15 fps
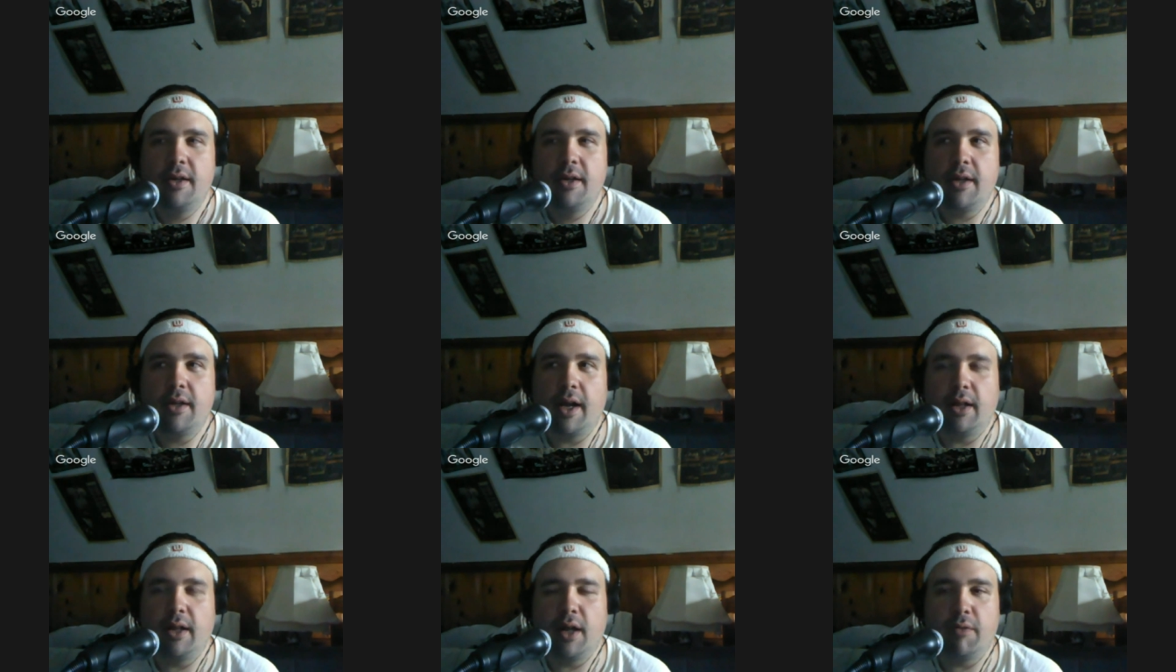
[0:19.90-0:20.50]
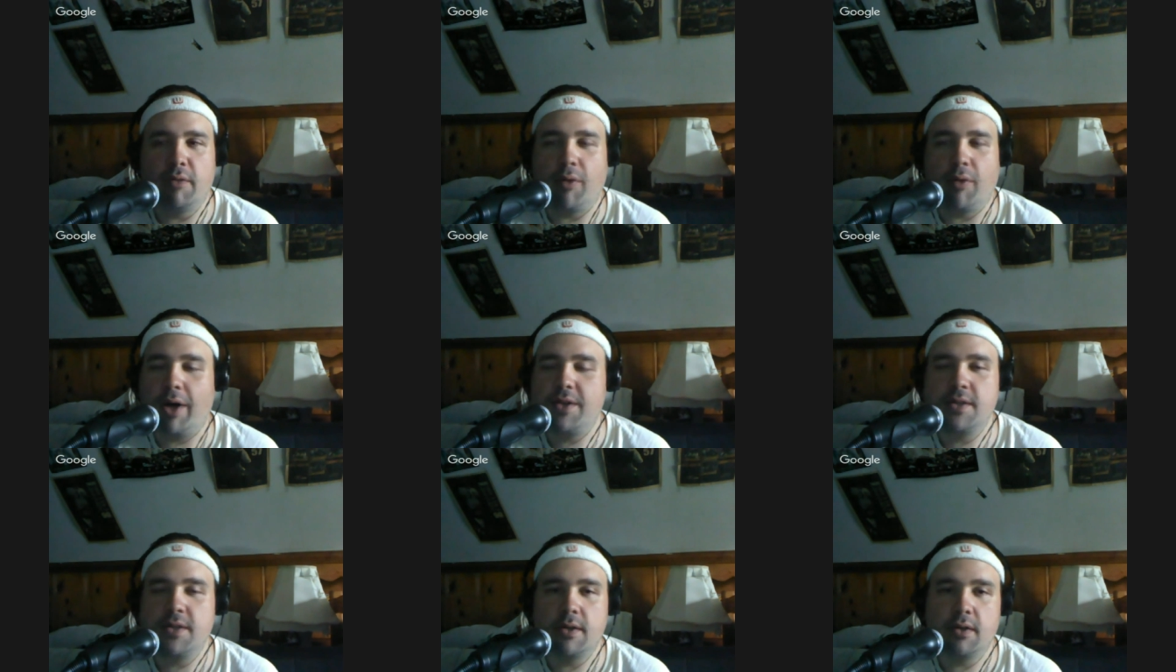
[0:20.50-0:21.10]
that I love
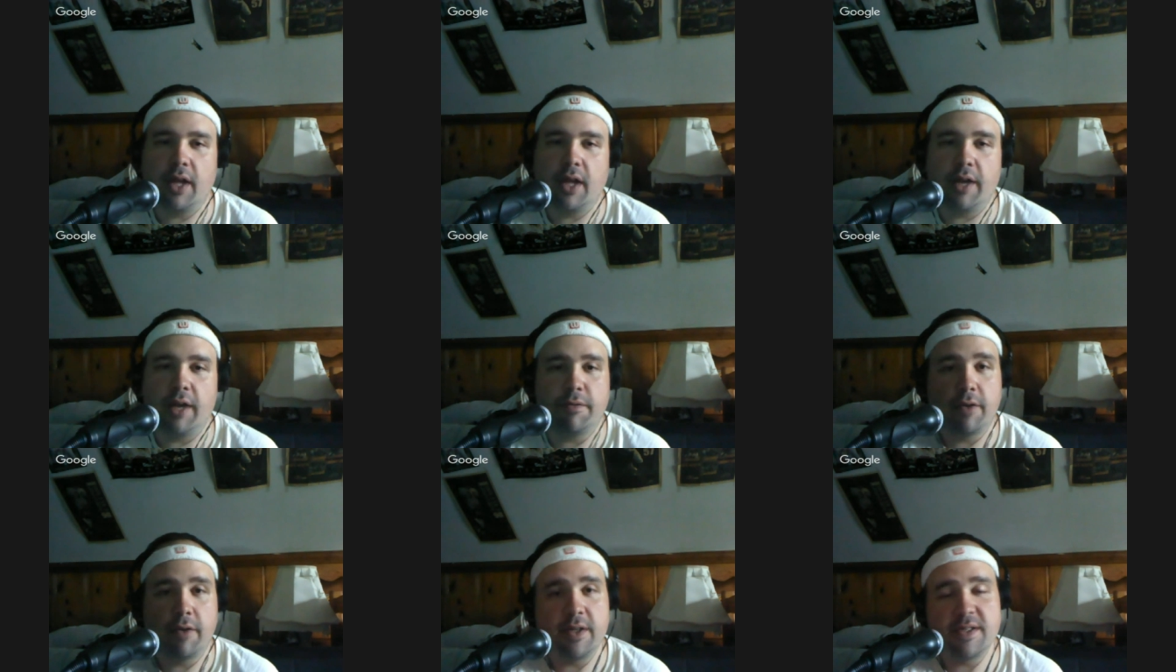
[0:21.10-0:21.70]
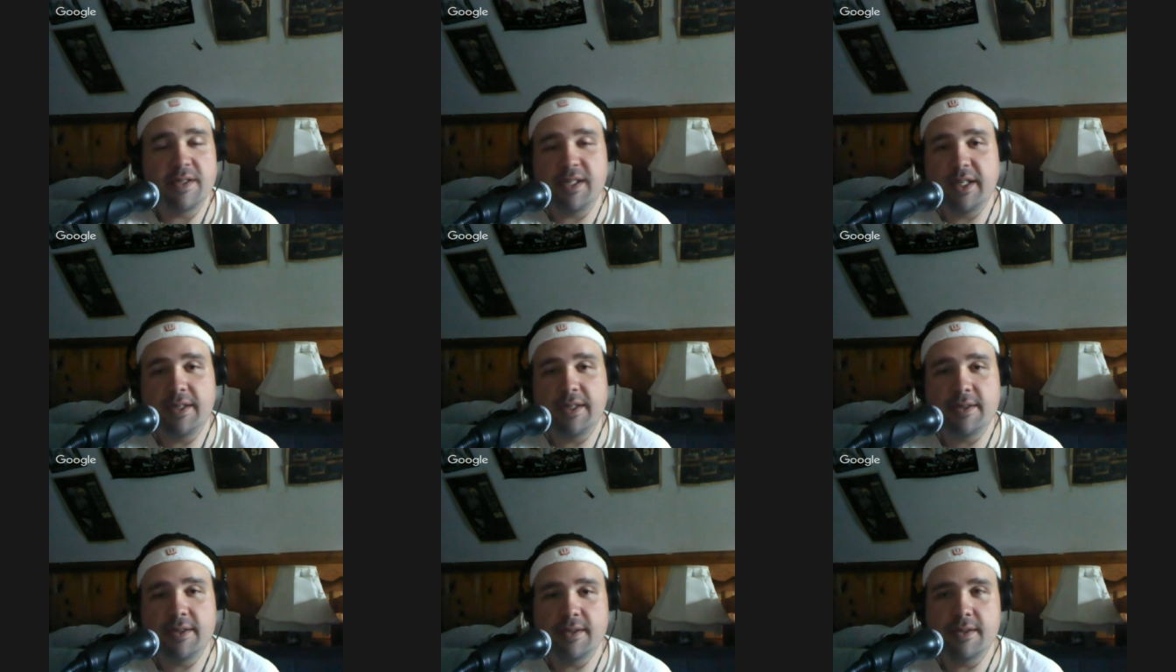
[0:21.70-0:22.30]
watching. A lot of funny
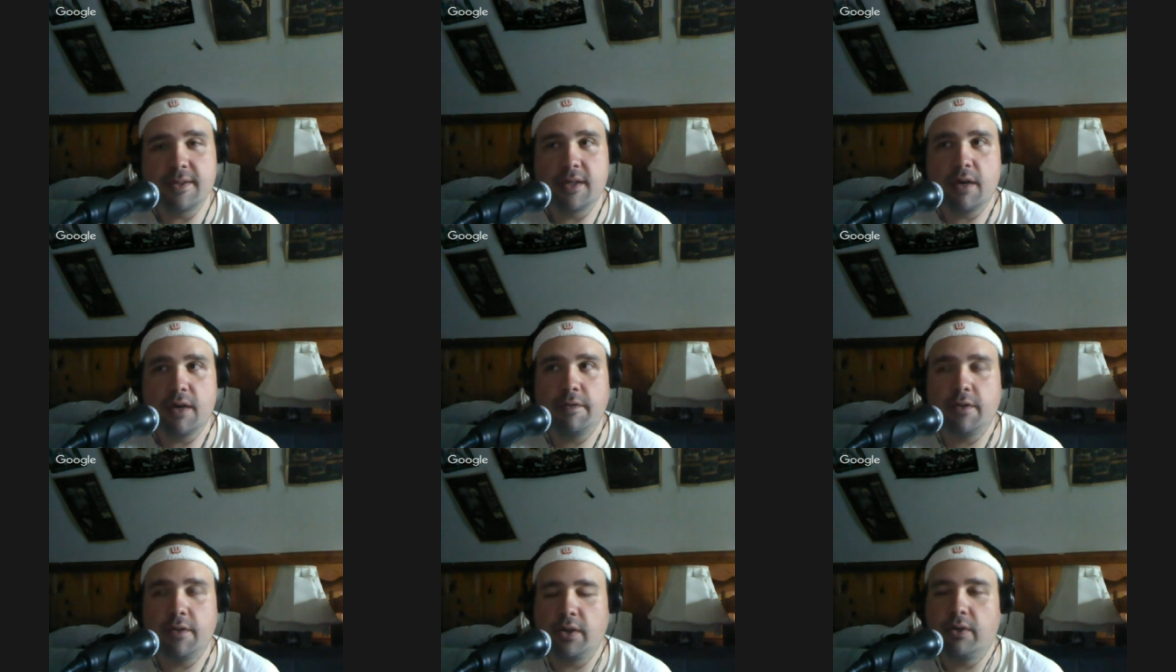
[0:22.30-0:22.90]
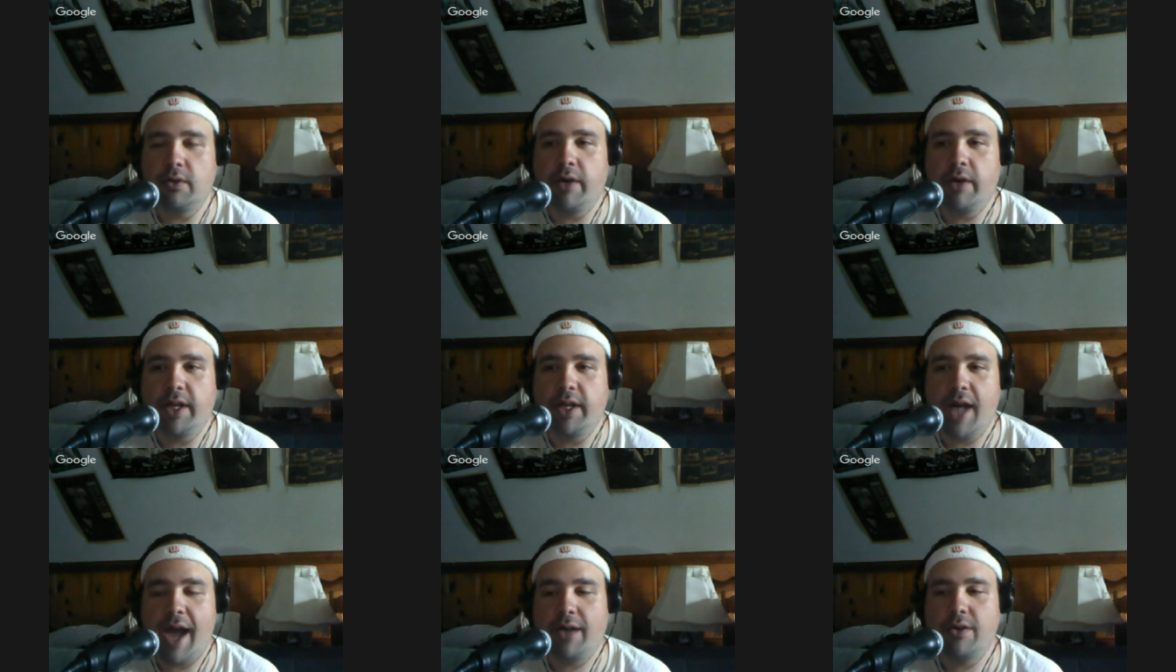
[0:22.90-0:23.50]
scenes and stuff, and a great
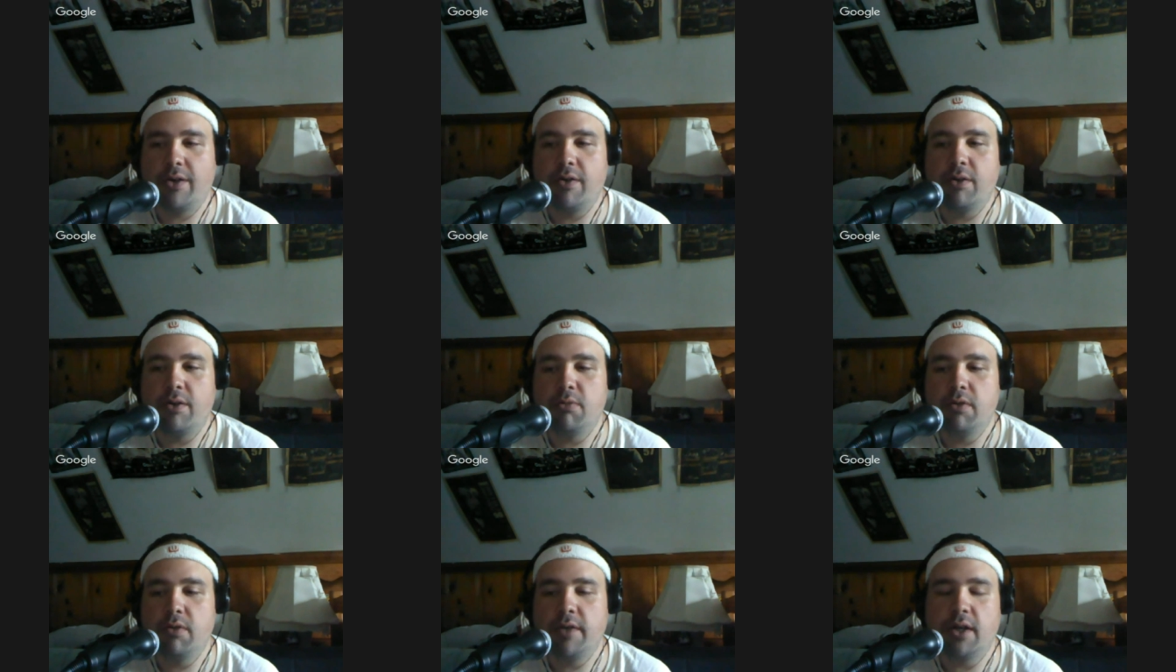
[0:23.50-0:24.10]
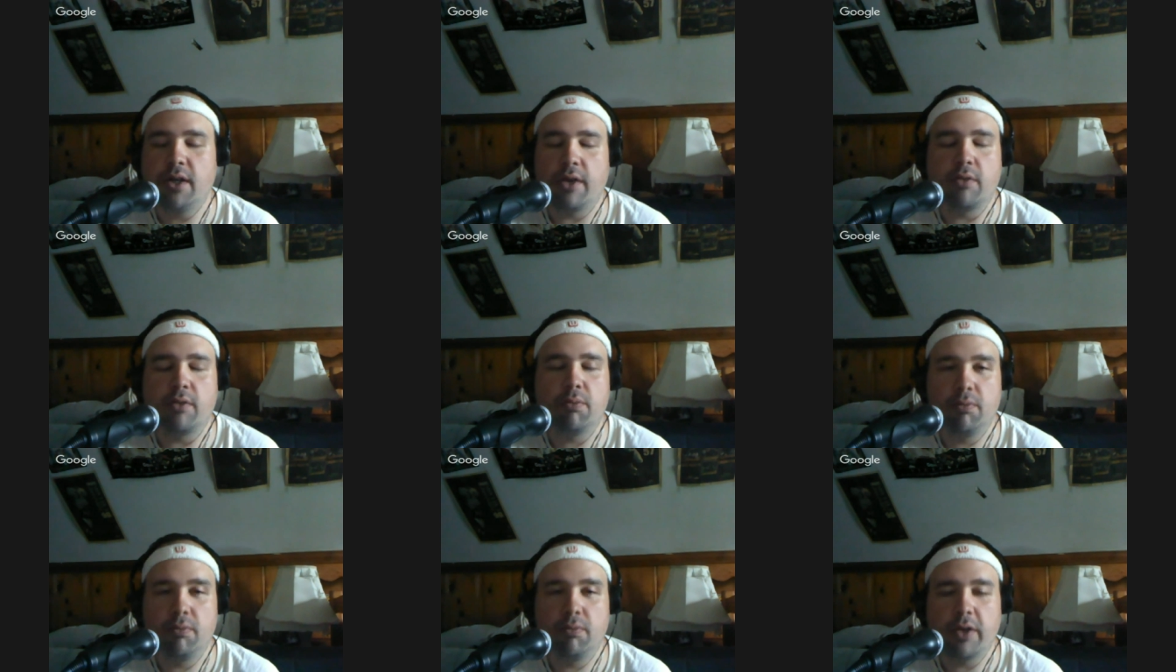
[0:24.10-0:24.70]
actor in the movie, another
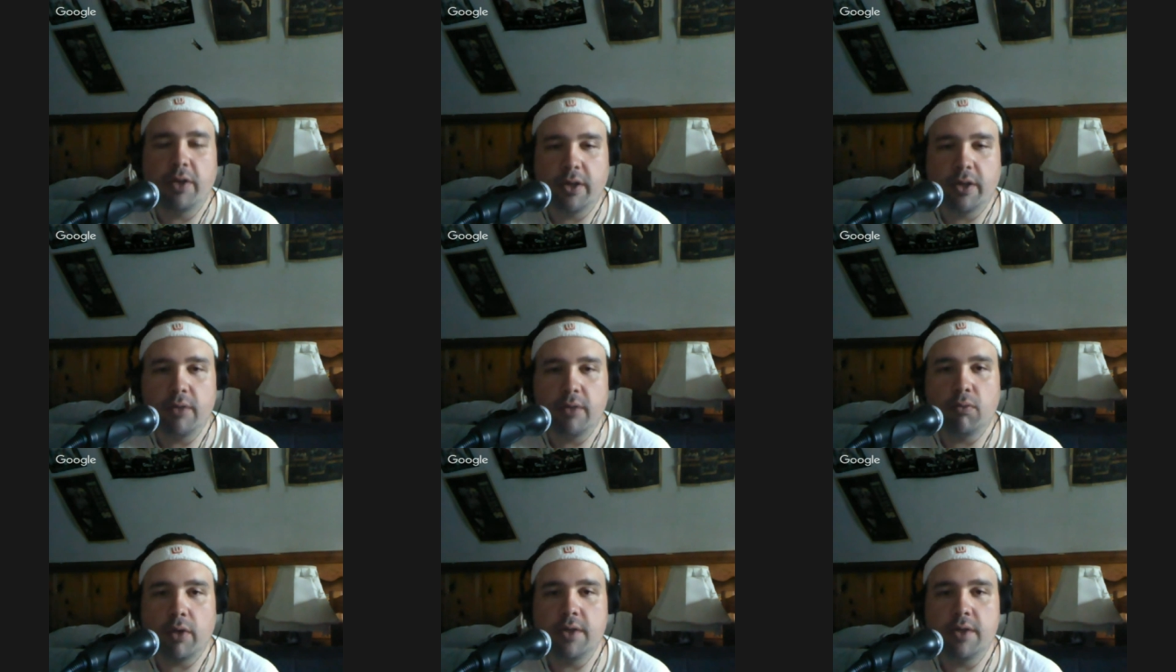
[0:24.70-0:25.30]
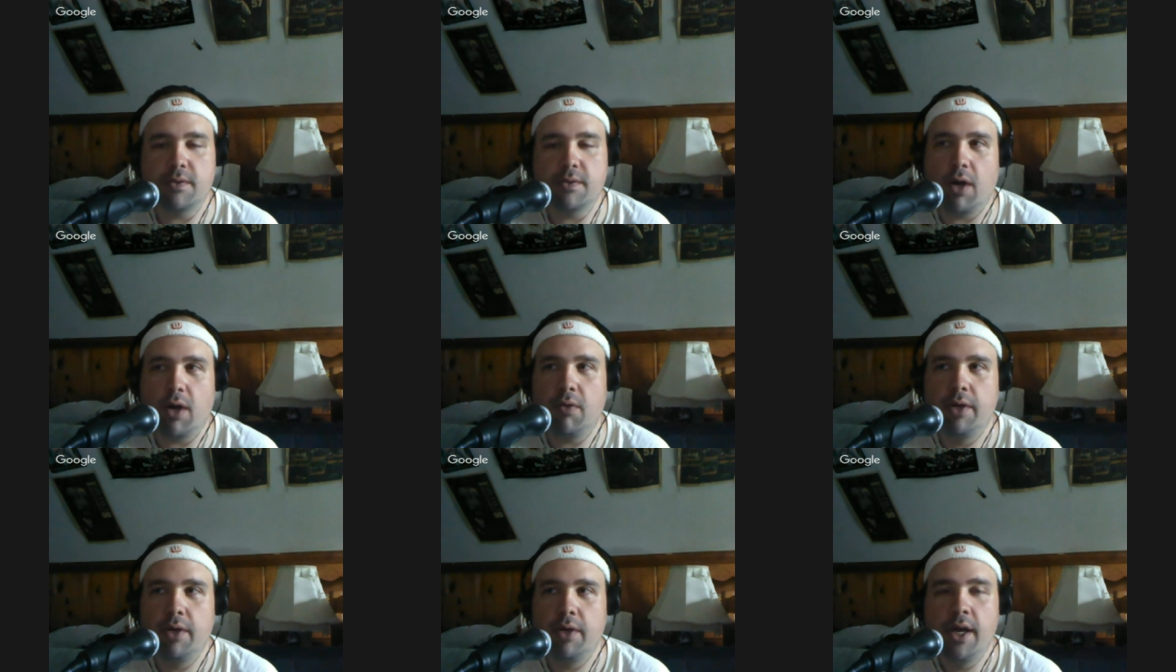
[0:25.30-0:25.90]
pretty good one as
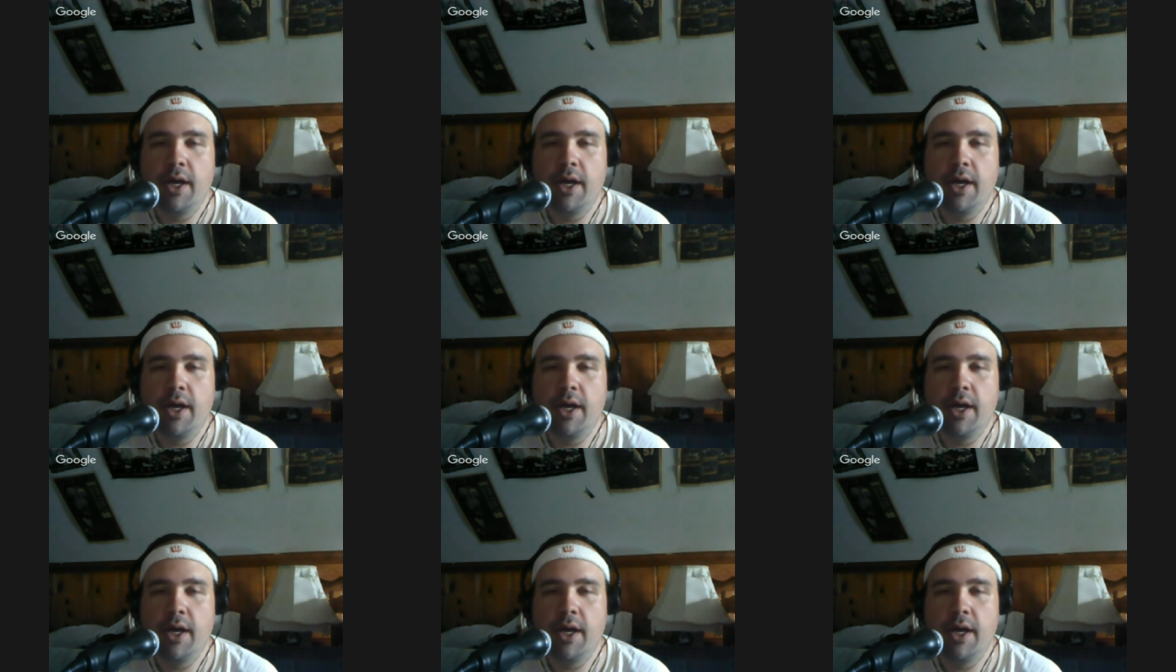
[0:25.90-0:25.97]
well.